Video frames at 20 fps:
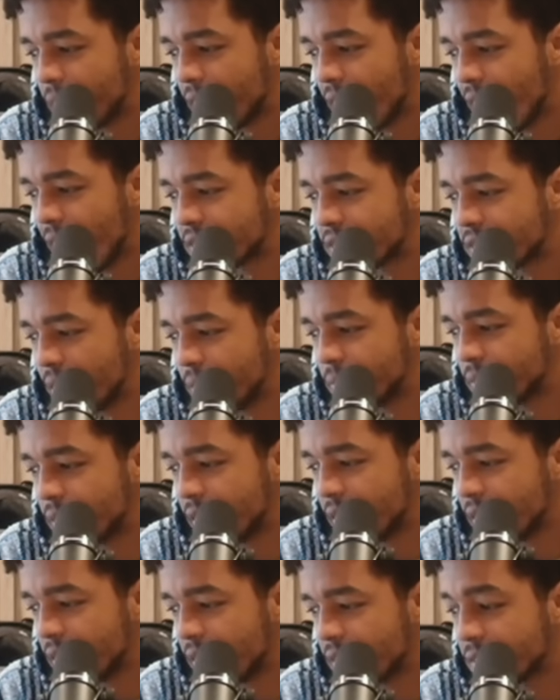and
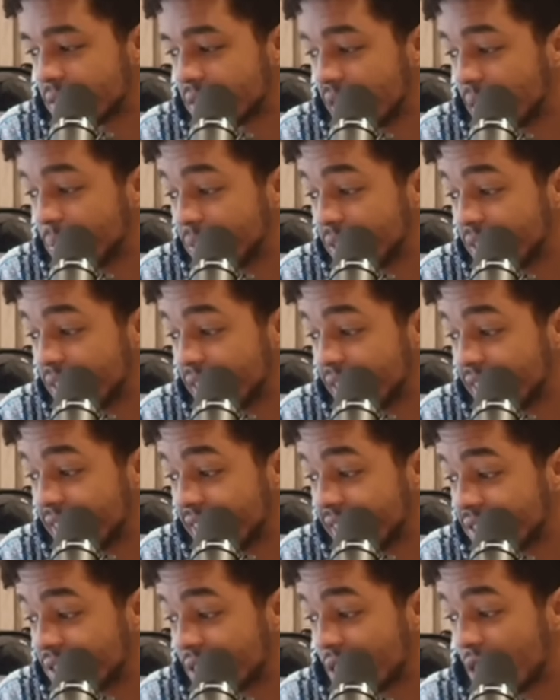something
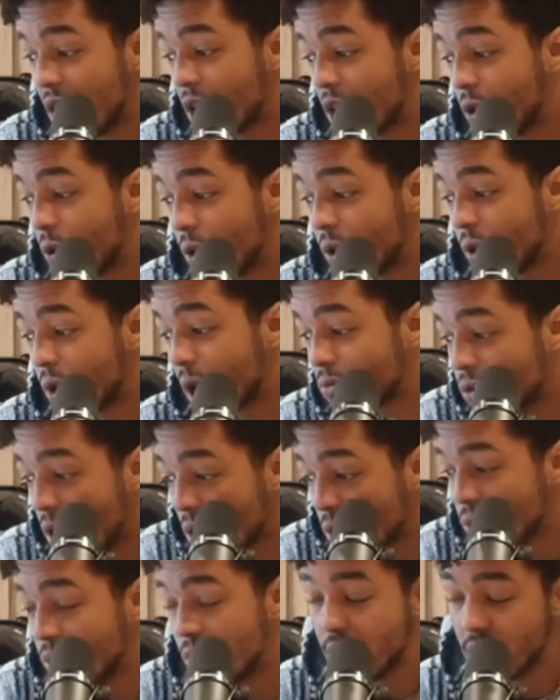this
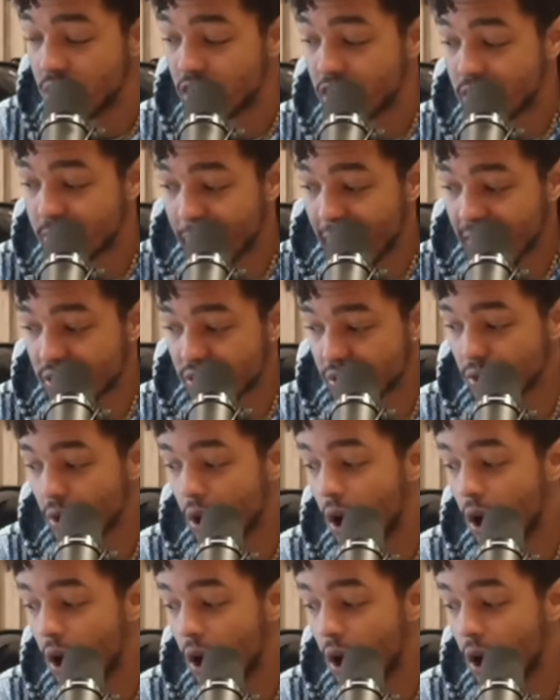quote-unquote special.